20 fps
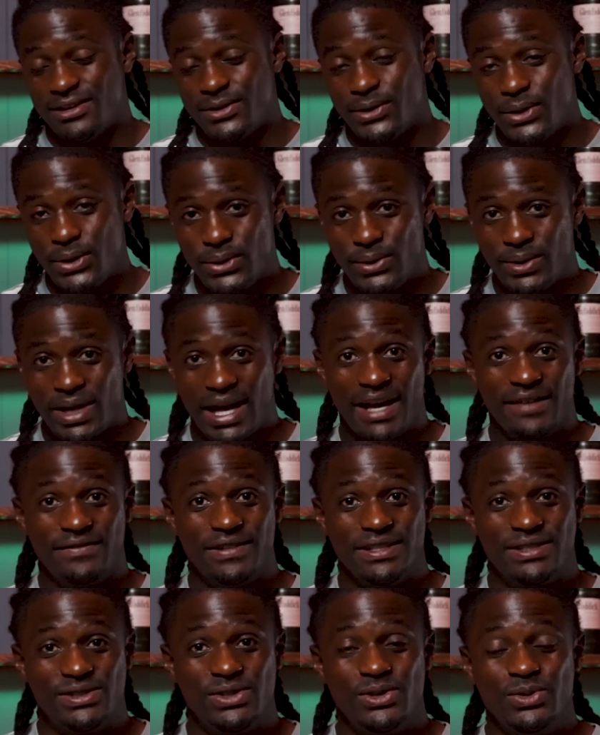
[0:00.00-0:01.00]
Whew, they have
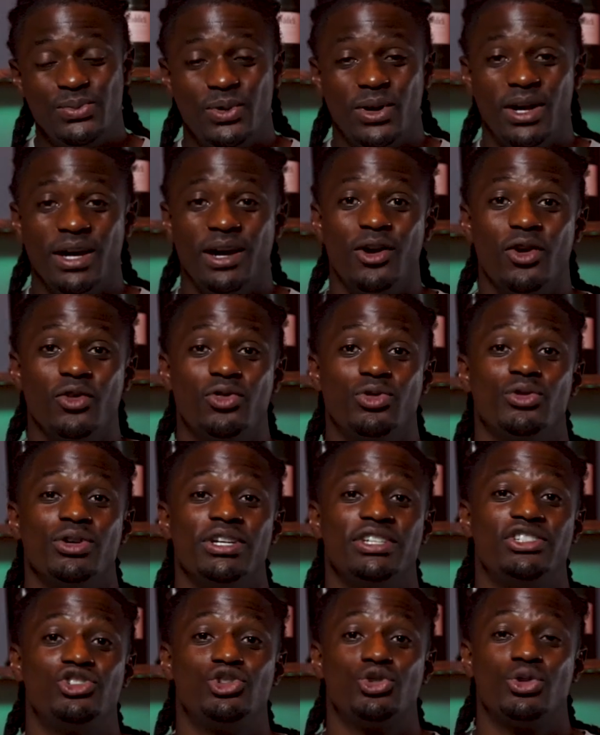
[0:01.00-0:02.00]
a
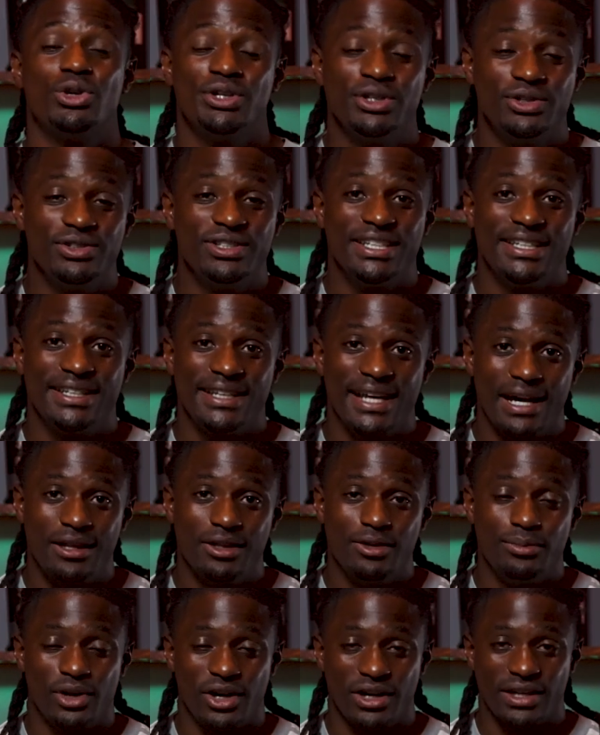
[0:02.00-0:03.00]
$2.03 trillion
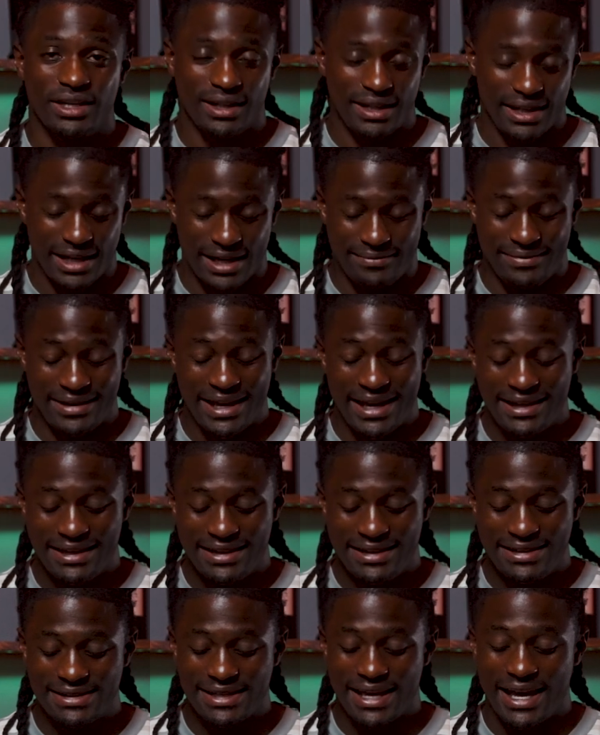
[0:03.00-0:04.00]
market cap. That
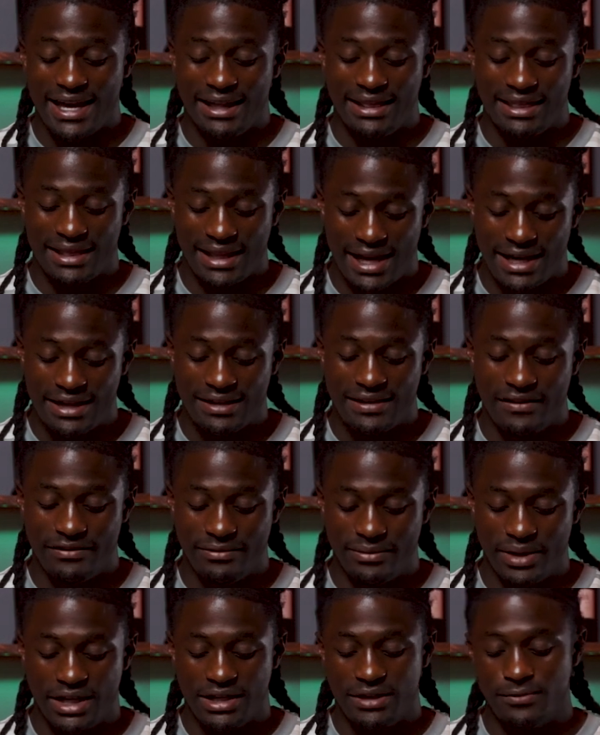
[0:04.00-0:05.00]
is a lot of
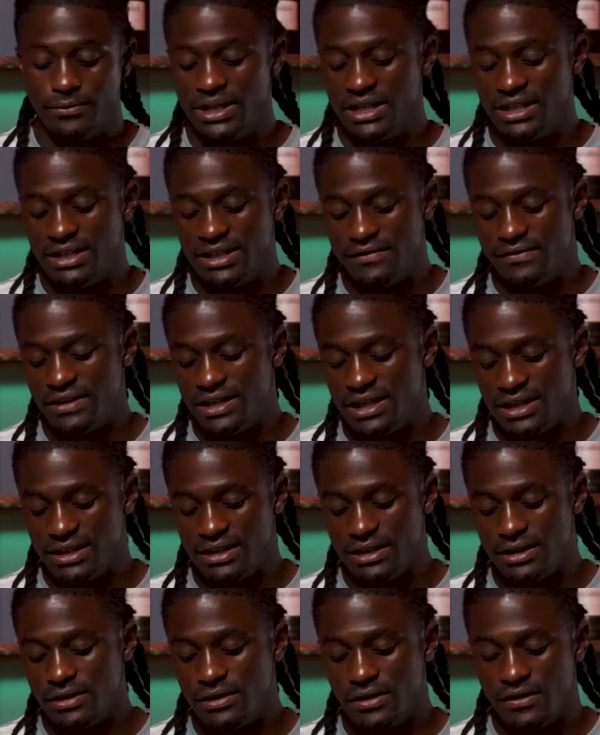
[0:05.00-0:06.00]
money with a dividend
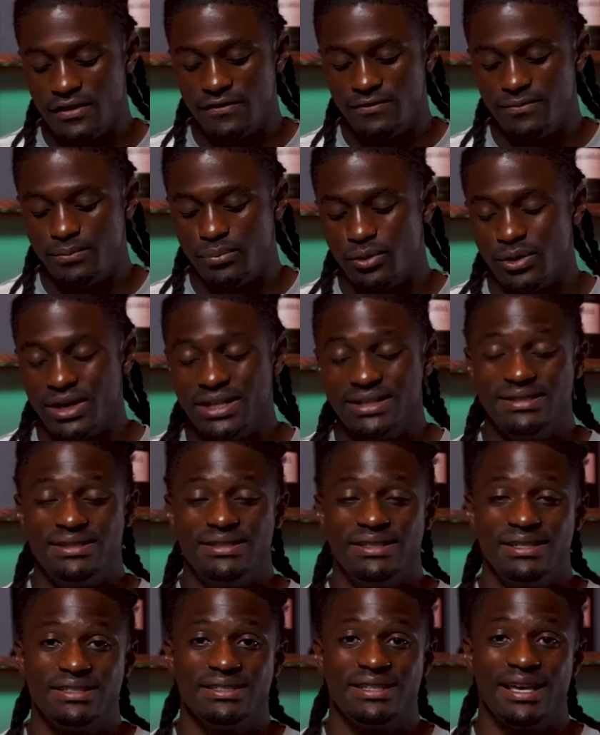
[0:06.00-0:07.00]
yield of
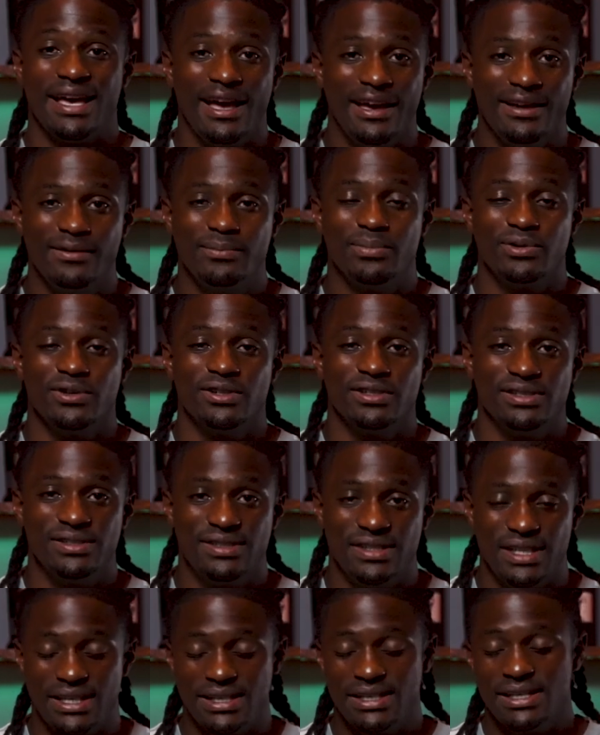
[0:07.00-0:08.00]

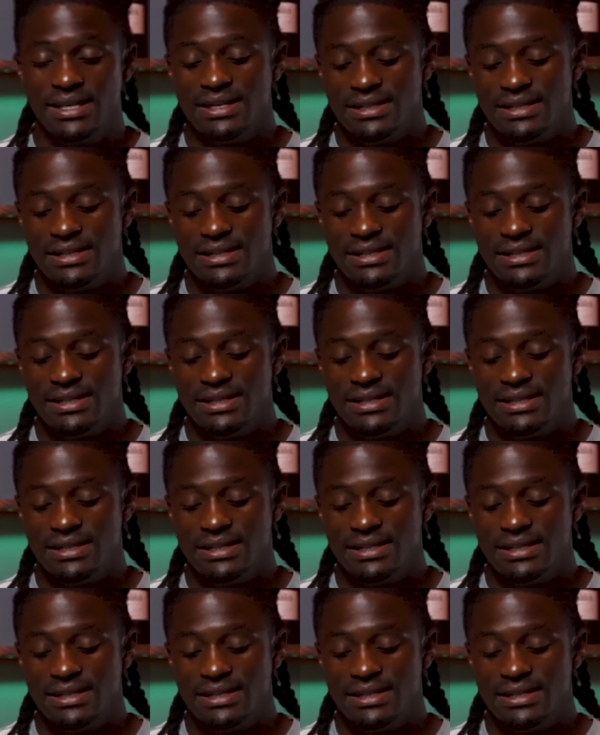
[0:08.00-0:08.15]
0.68%.